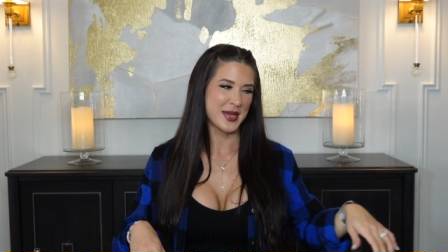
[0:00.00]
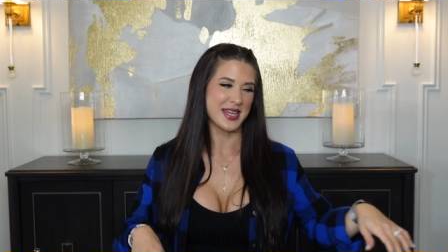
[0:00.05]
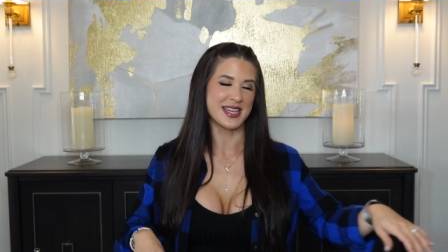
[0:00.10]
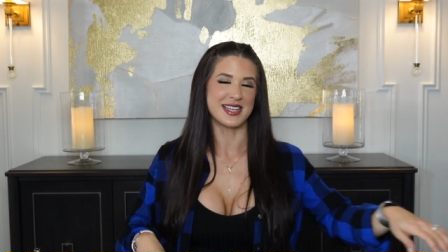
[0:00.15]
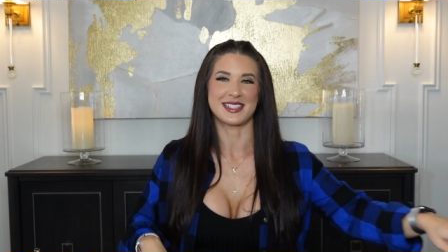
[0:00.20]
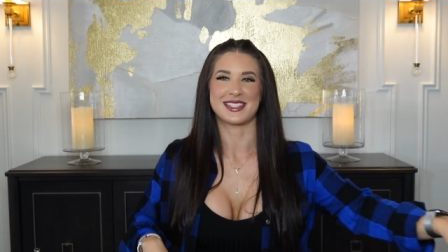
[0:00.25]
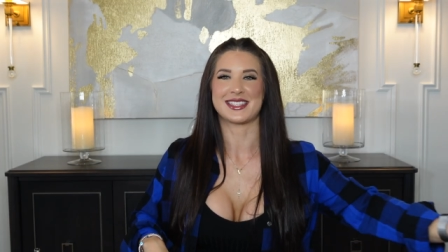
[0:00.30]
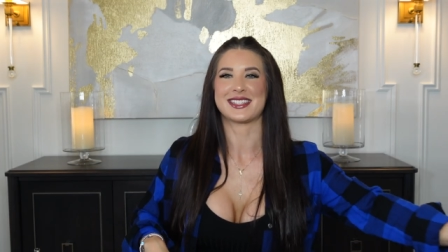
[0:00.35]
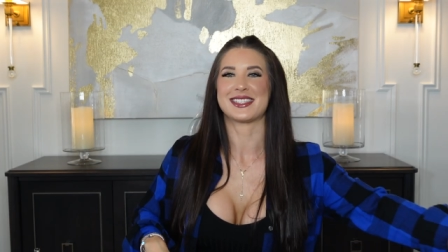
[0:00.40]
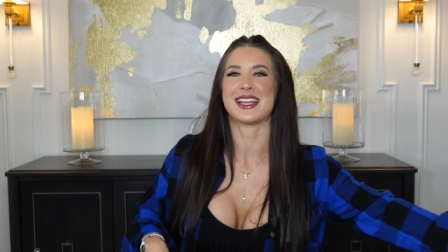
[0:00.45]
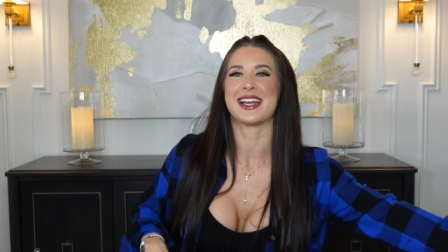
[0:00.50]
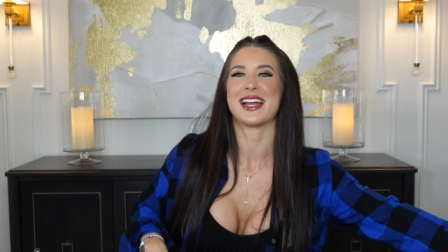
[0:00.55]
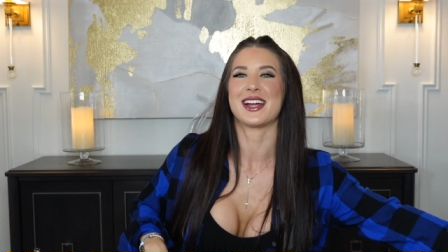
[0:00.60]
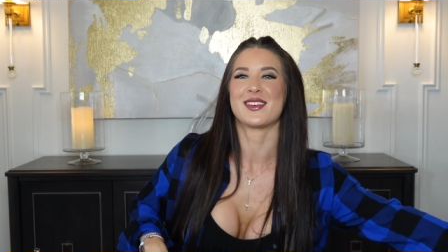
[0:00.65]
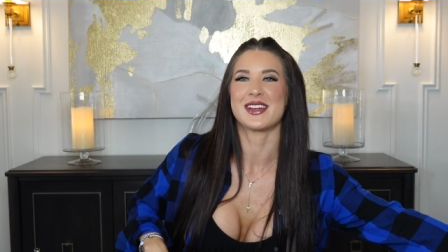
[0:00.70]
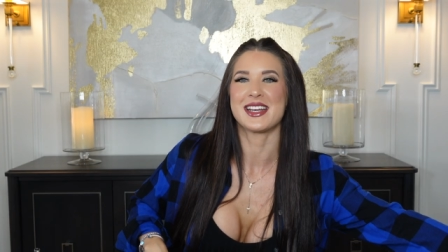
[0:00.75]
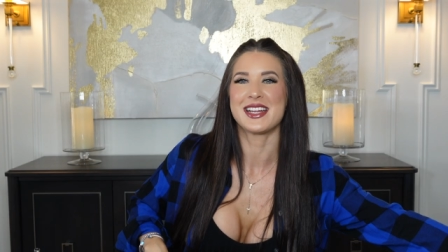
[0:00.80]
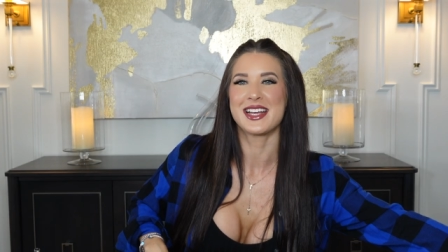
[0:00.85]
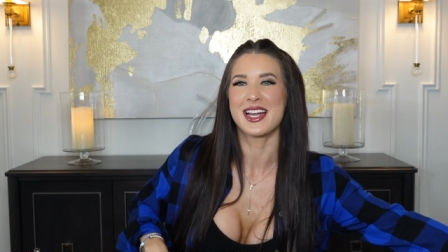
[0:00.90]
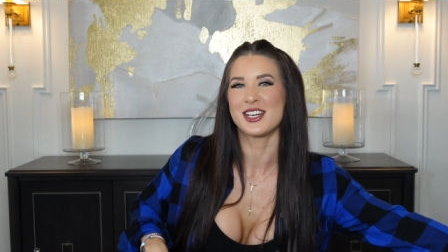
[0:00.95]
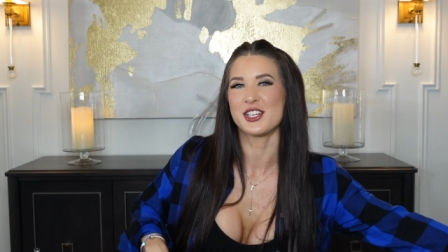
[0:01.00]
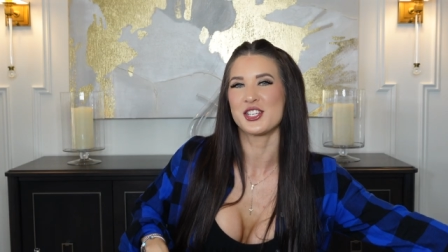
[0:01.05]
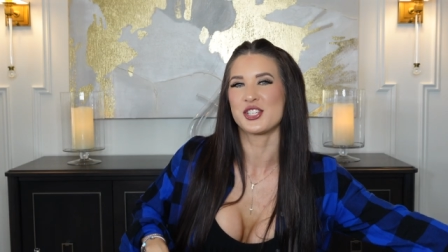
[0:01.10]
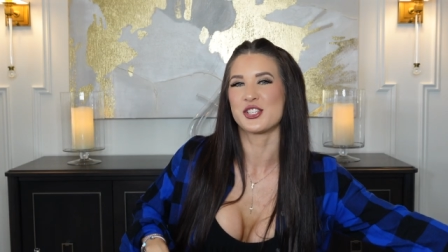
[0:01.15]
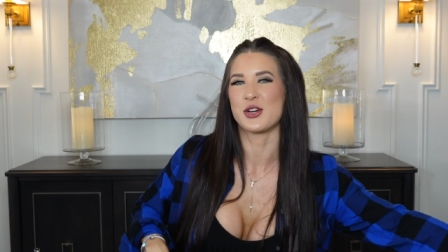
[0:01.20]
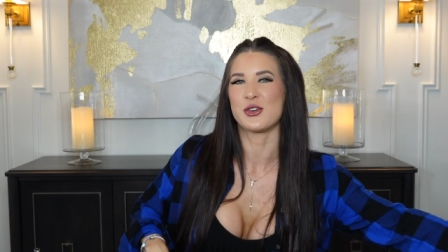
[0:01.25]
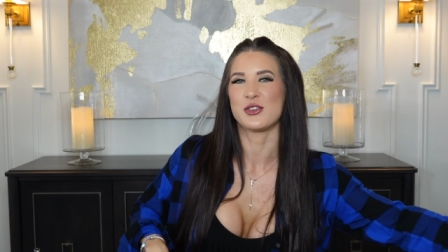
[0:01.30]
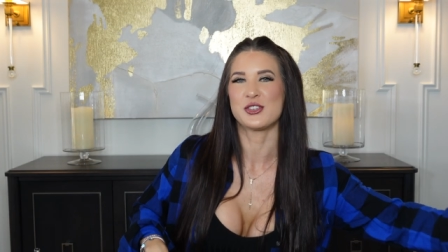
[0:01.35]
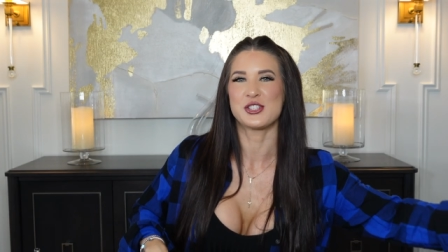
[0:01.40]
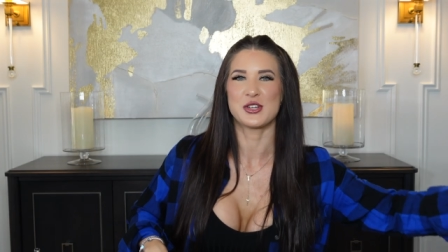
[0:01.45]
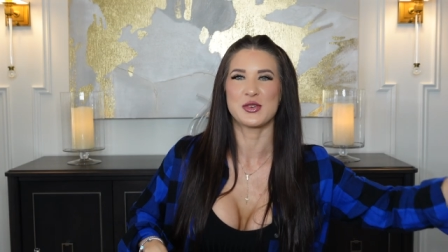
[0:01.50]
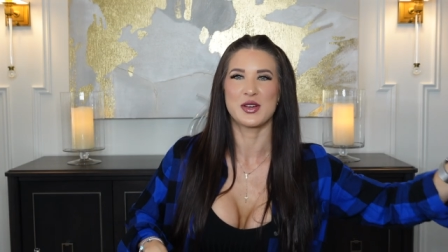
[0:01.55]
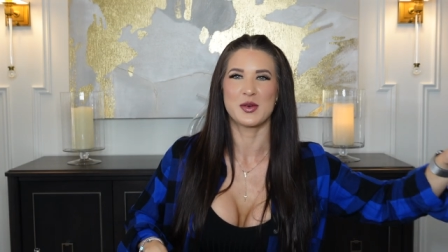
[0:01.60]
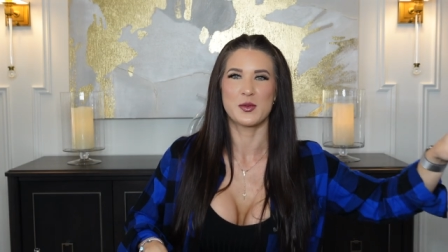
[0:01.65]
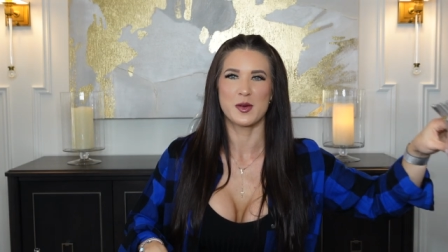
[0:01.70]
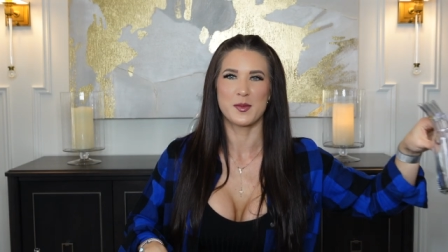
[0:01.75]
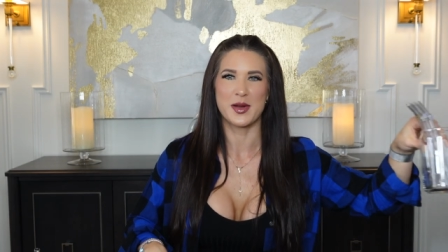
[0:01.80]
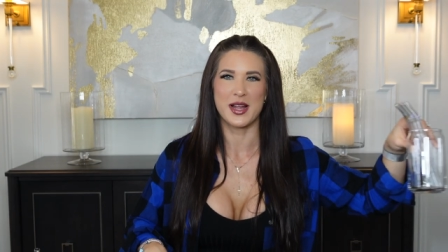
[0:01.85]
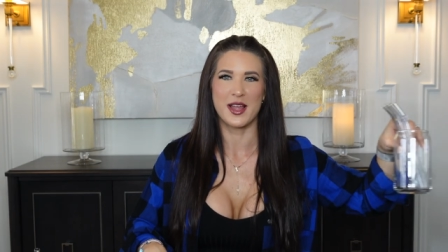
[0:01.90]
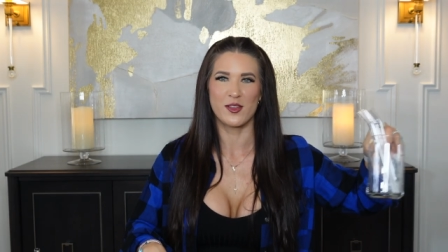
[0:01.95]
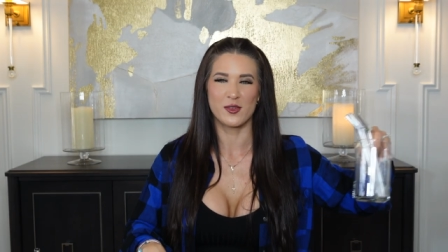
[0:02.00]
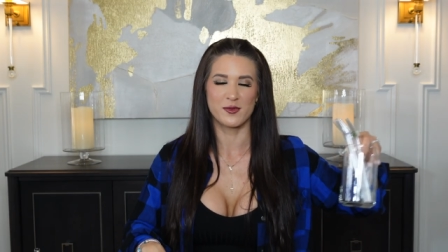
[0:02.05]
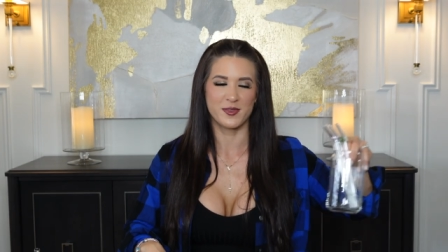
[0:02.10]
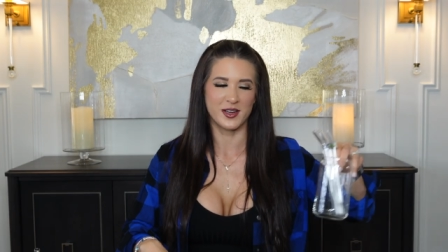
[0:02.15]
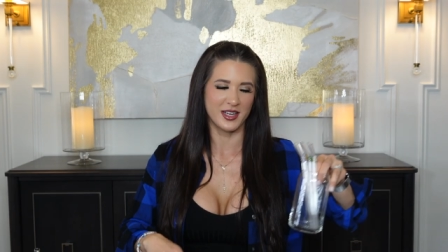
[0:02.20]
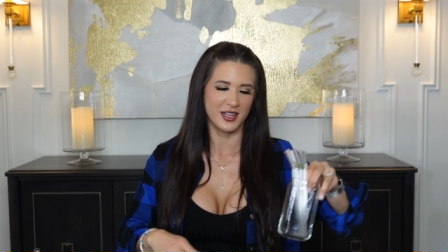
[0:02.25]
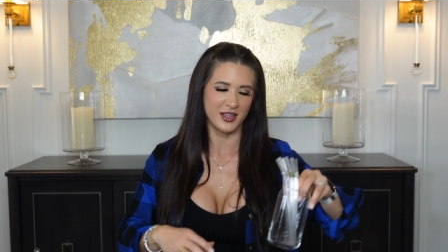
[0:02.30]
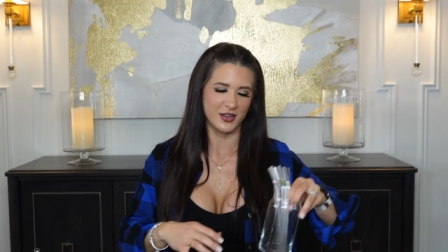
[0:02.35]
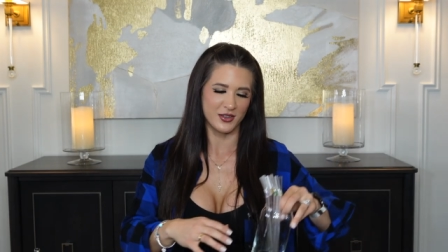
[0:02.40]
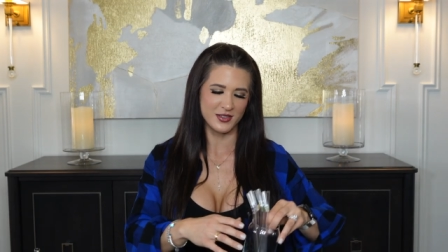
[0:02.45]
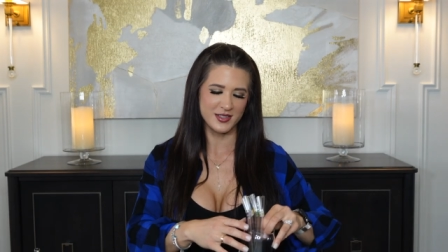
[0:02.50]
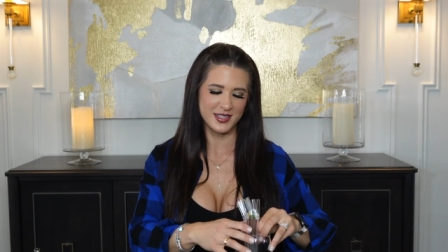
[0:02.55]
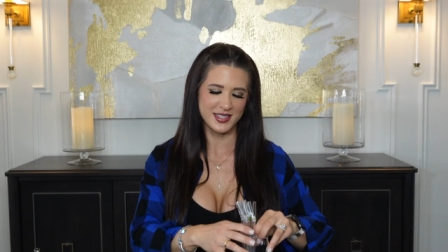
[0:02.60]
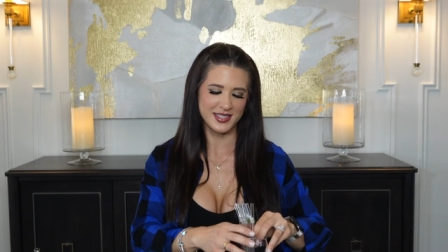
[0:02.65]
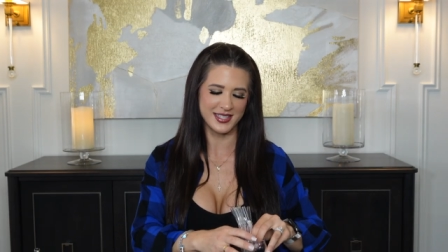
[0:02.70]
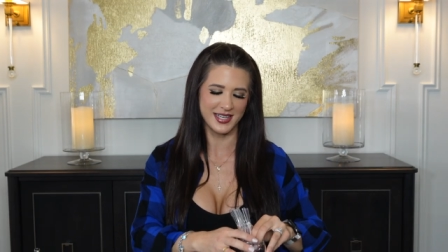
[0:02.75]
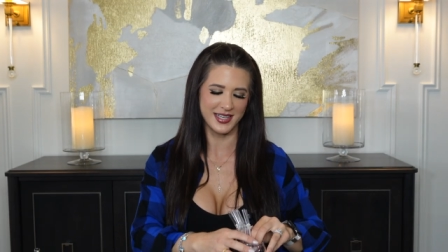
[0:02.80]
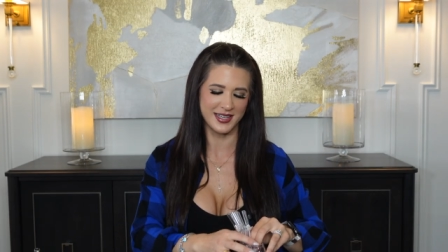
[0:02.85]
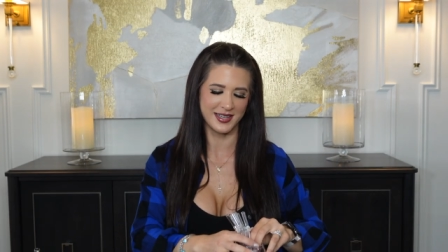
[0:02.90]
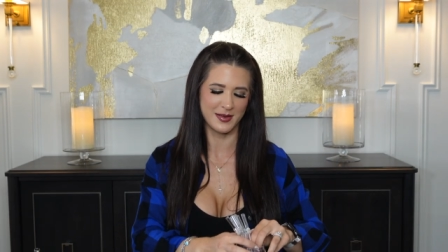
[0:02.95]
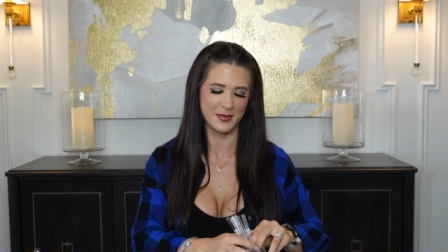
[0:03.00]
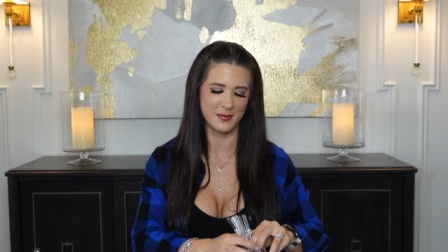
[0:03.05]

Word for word: piece, I already kind of showed you in one of my other videos,